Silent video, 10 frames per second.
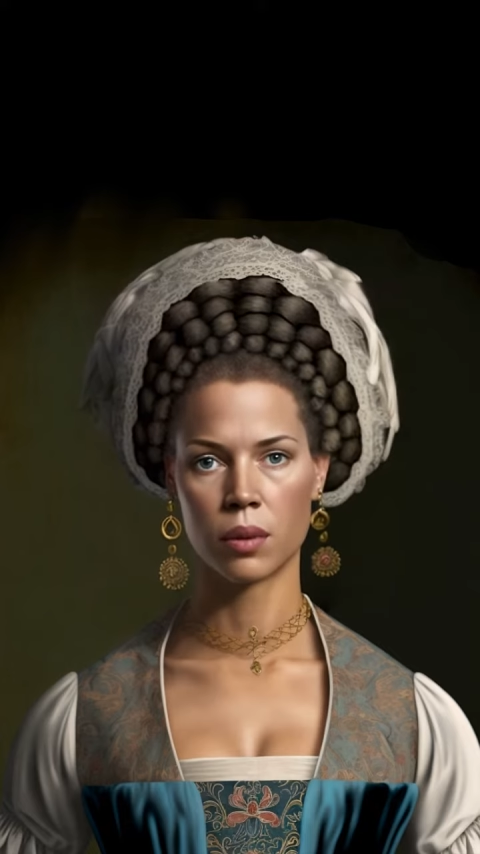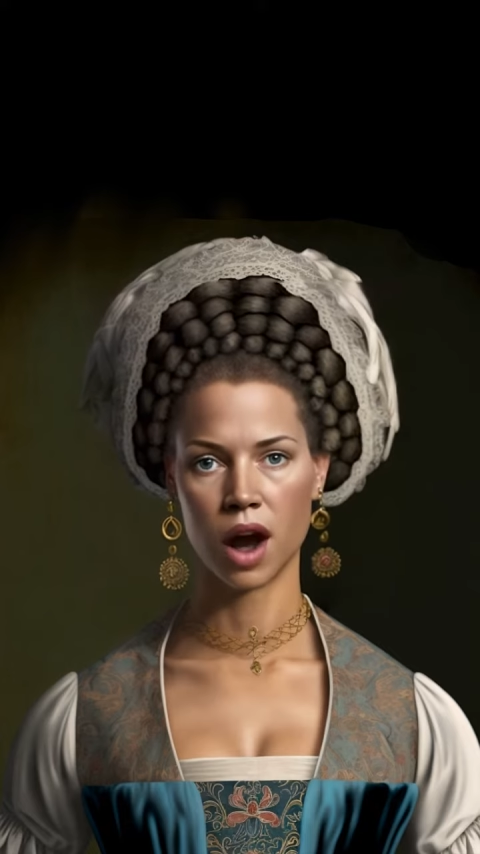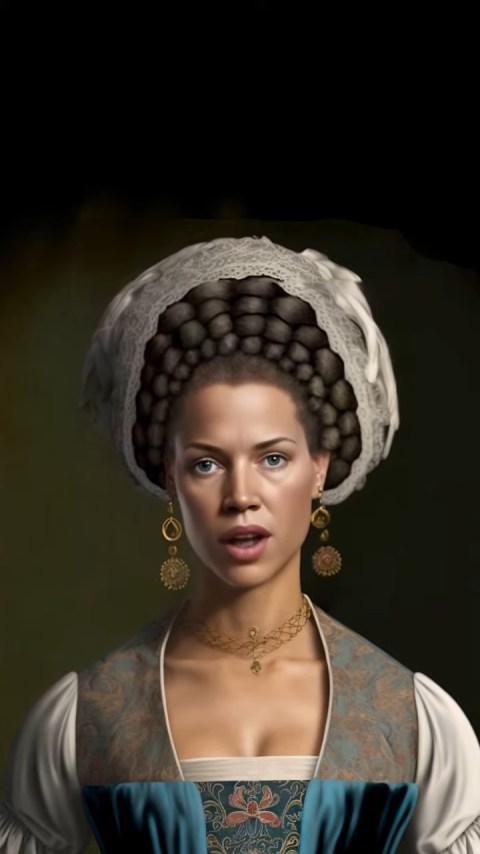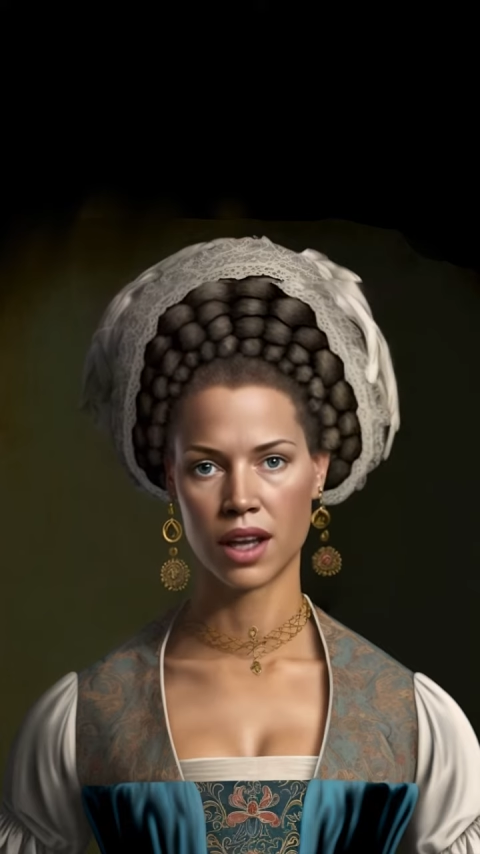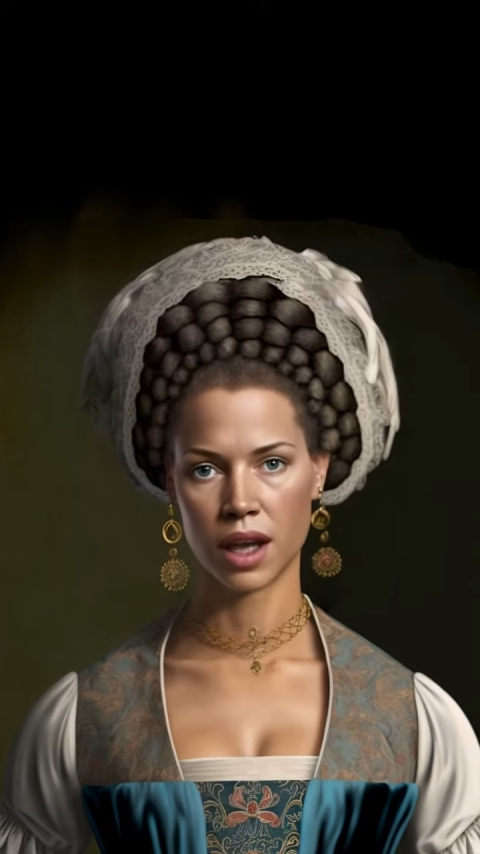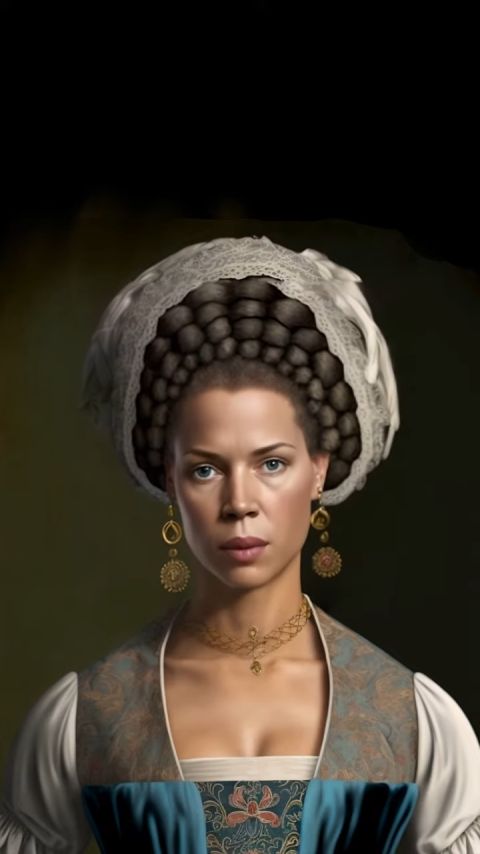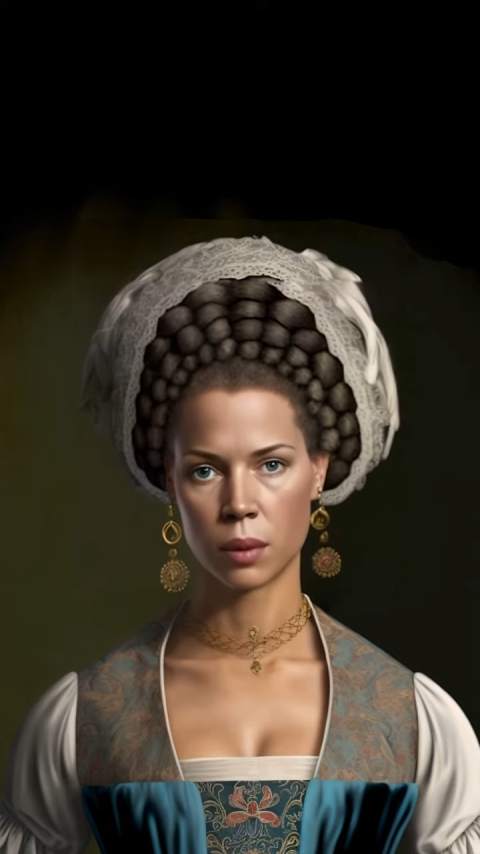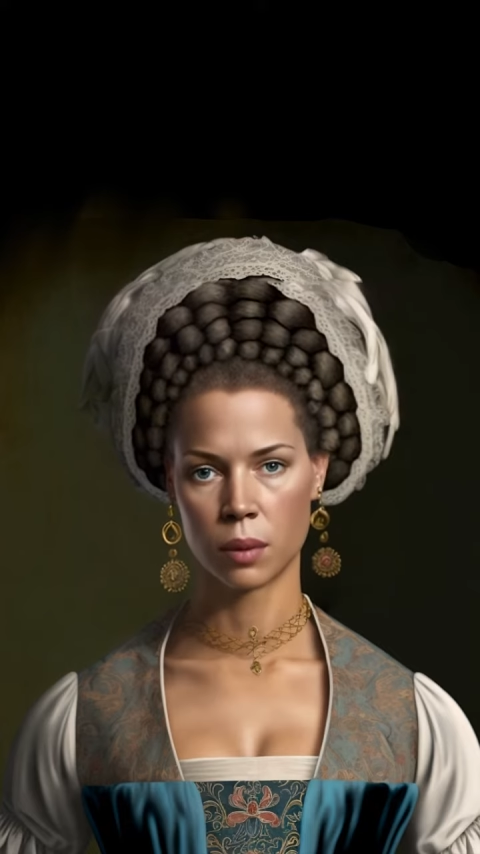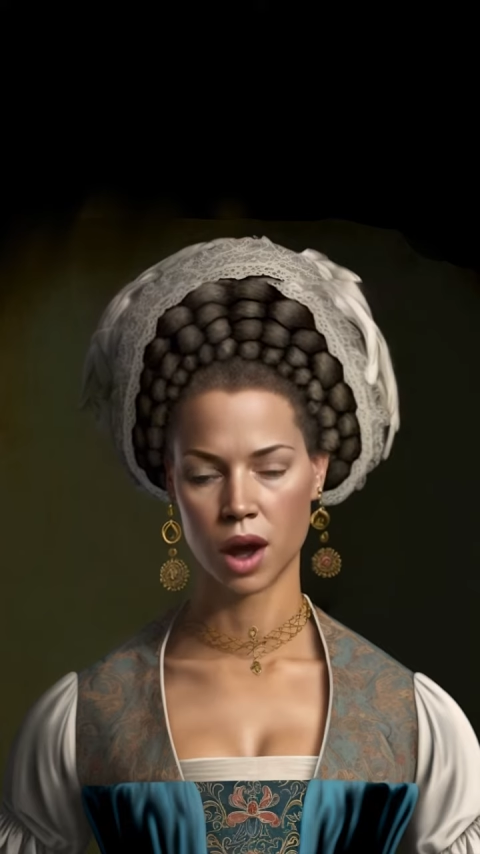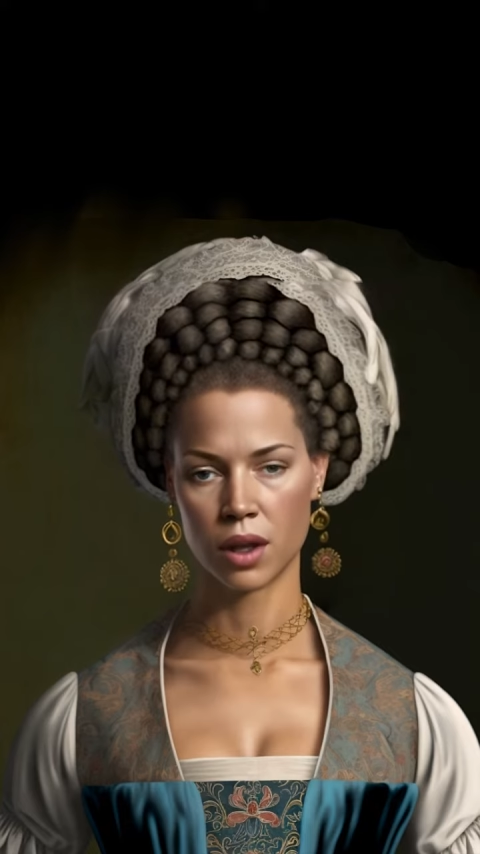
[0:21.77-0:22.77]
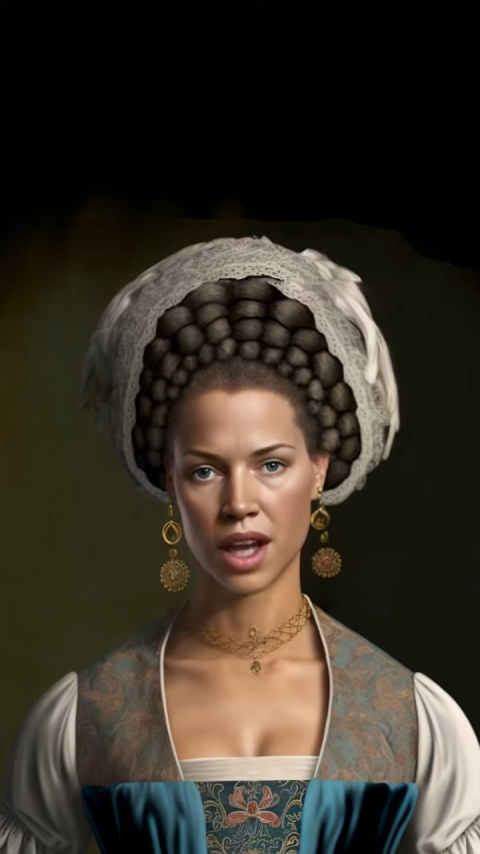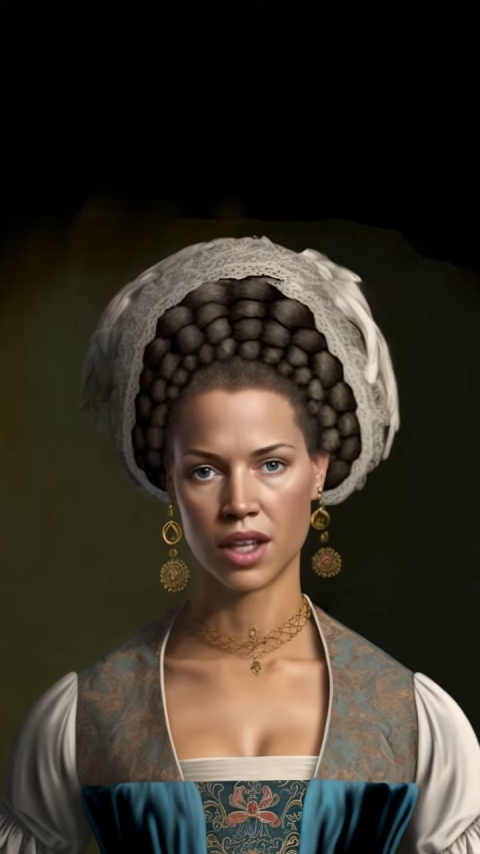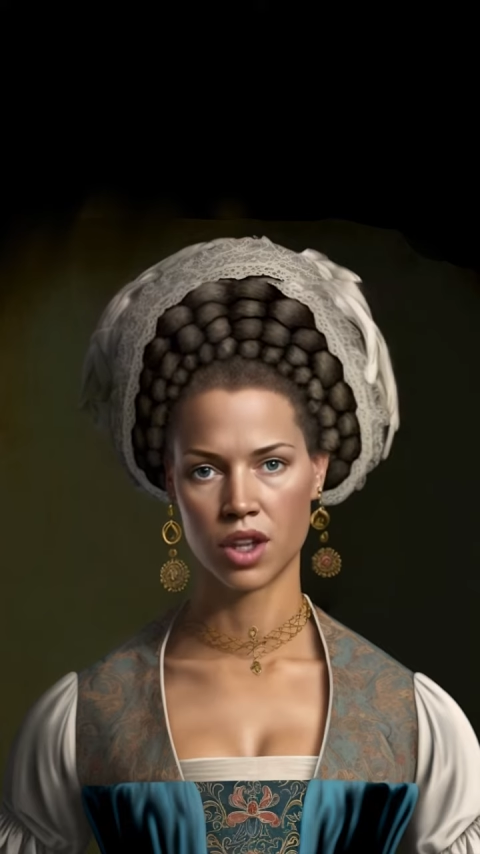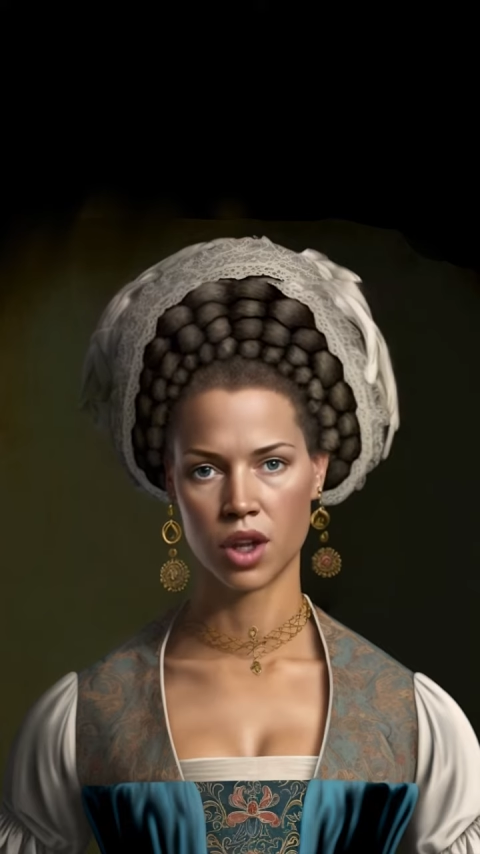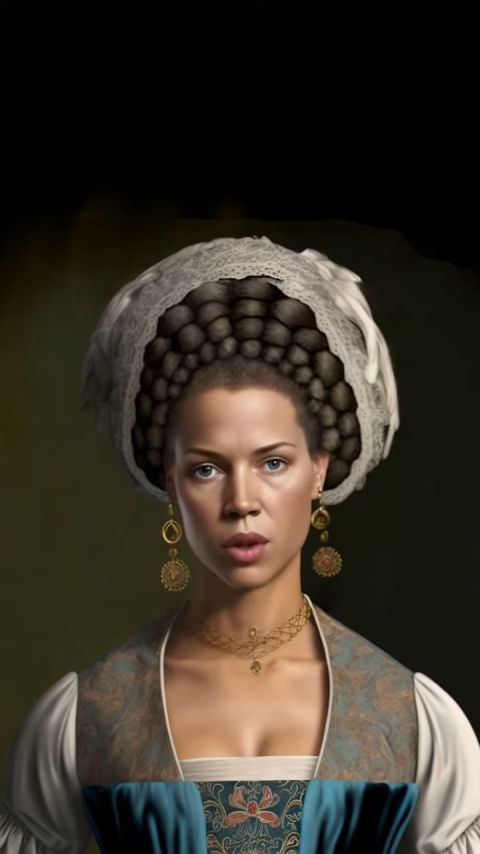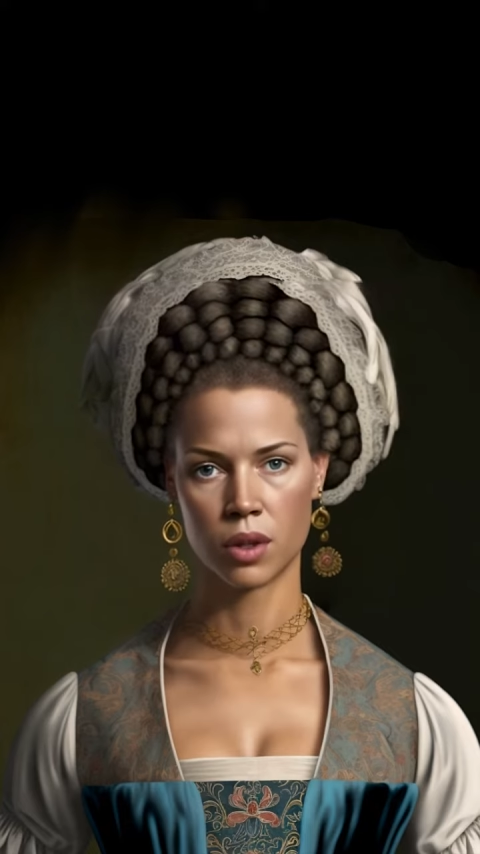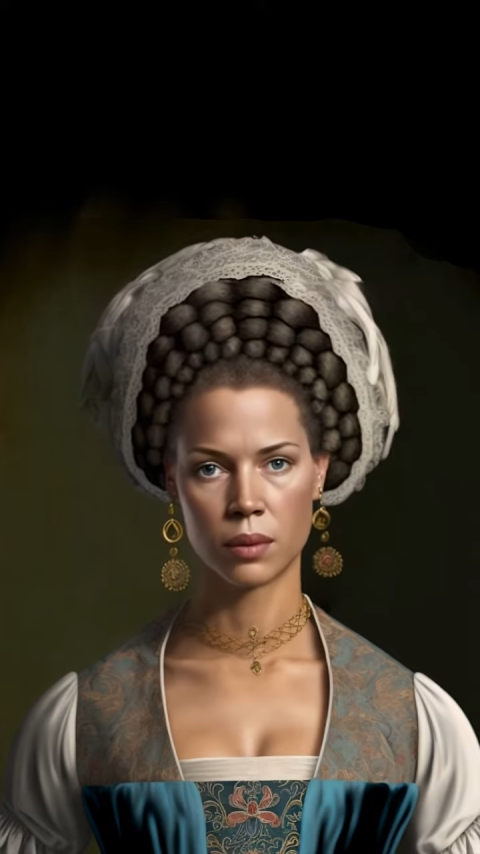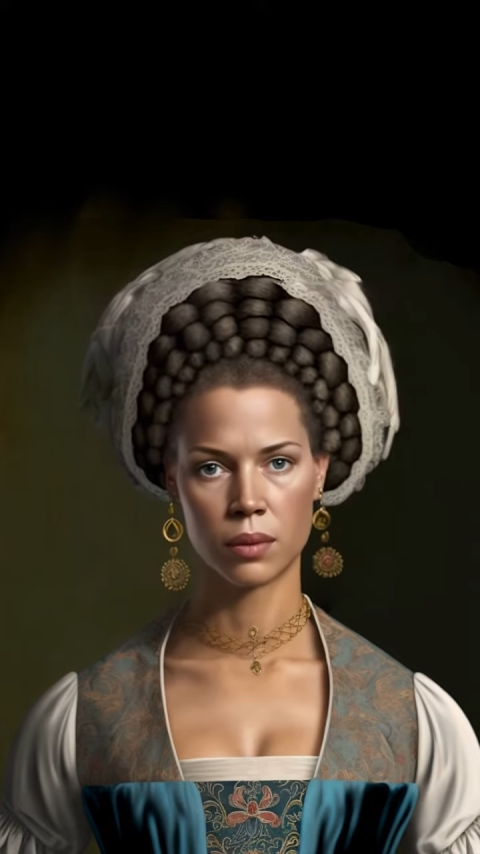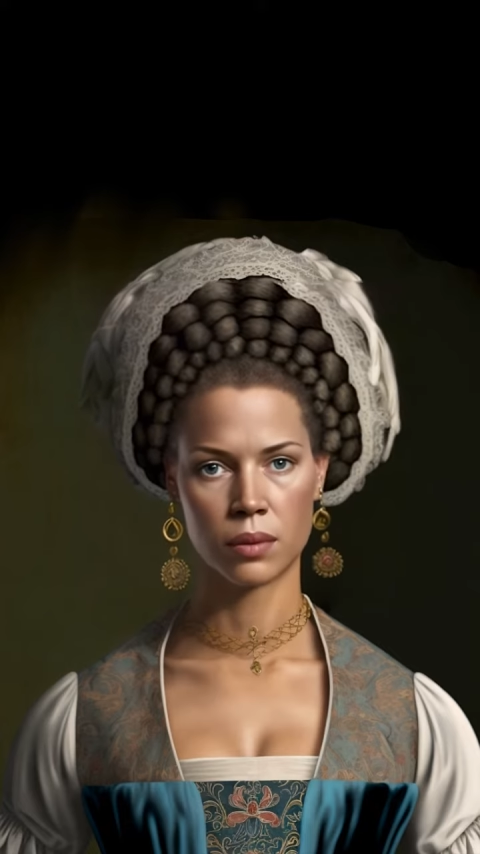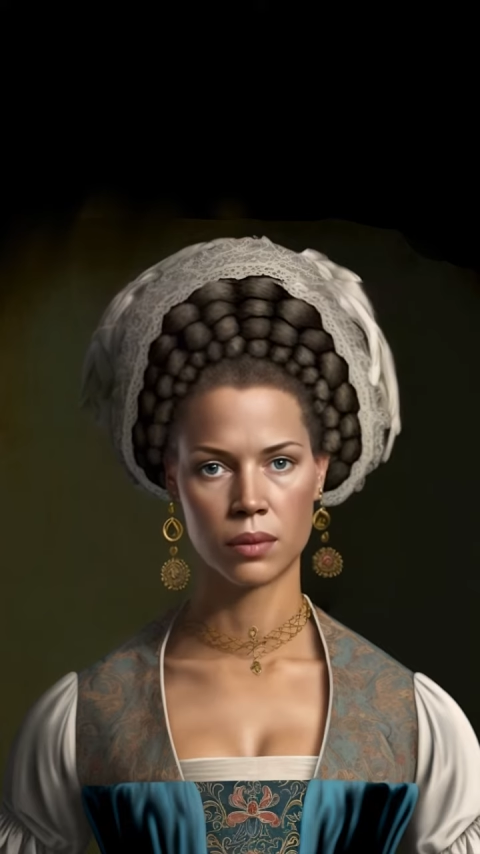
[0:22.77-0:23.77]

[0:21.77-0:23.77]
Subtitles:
marrying him and bearing his children.